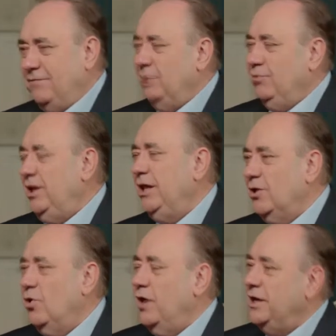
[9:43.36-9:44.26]
they really
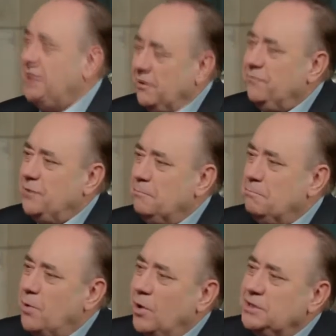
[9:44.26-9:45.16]
got a different
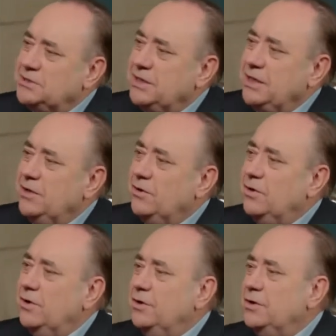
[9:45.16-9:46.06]
policy
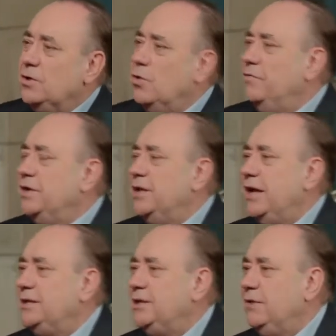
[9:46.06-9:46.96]
on
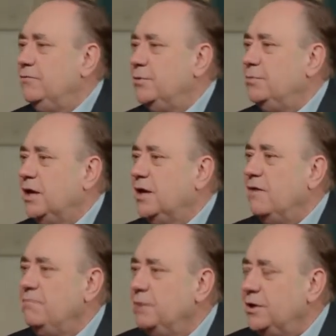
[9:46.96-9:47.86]
COVID-19 from the
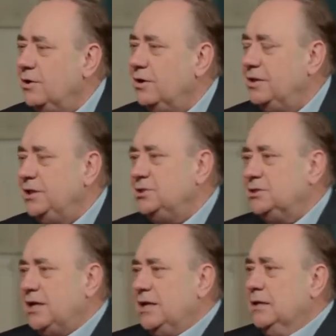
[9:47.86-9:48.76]
government, or are they
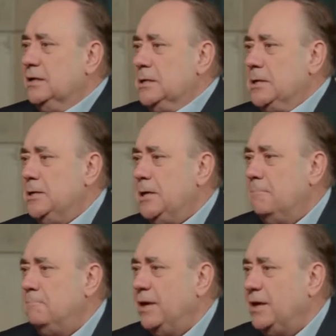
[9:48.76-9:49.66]
just kind of
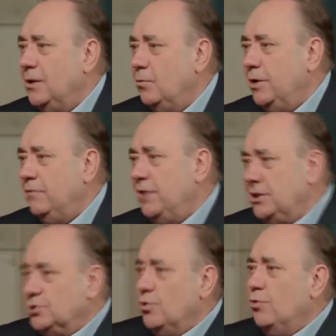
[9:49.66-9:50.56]
nitpicking where
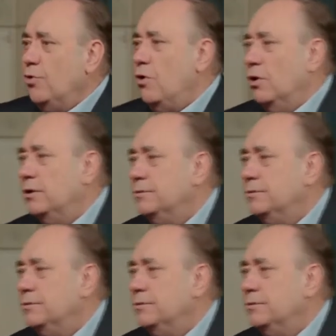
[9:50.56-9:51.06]
things go wrong?